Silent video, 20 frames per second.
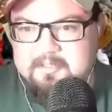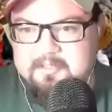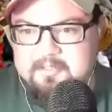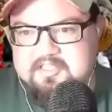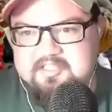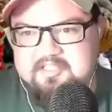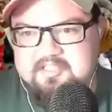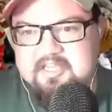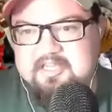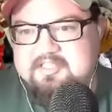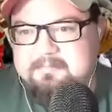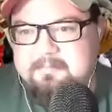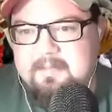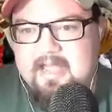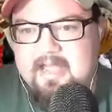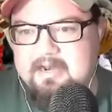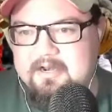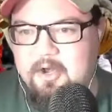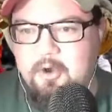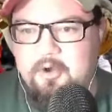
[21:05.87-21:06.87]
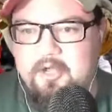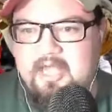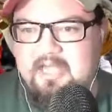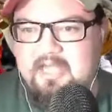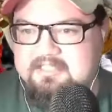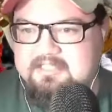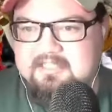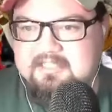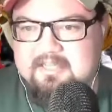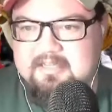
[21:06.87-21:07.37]
the 6th man in
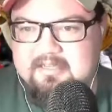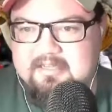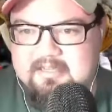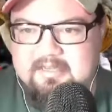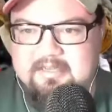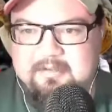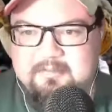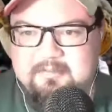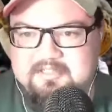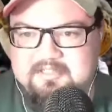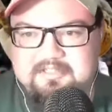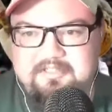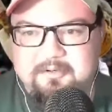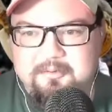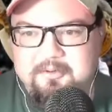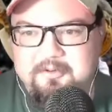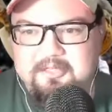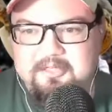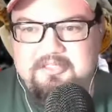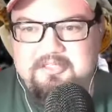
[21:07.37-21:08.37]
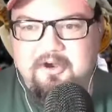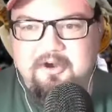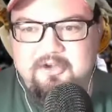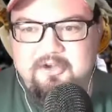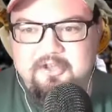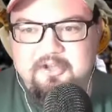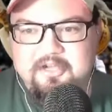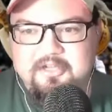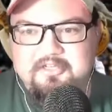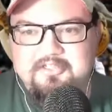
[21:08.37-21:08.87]
OKC, and he was still really darn
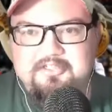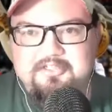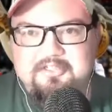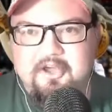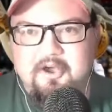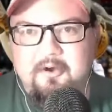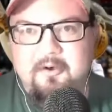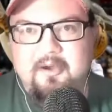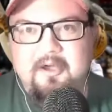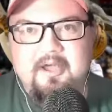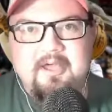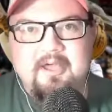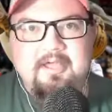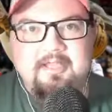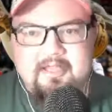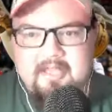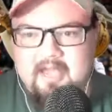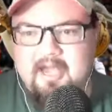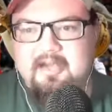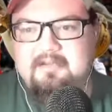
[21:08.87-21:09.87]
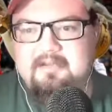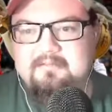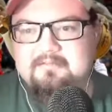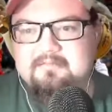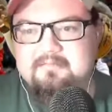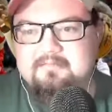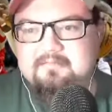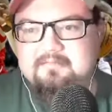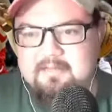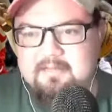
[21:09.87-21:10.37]
good. So, yeah,
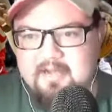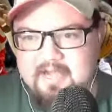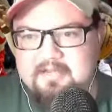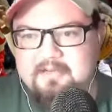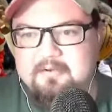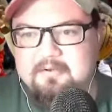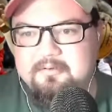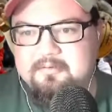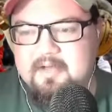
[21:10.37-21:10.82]
I do.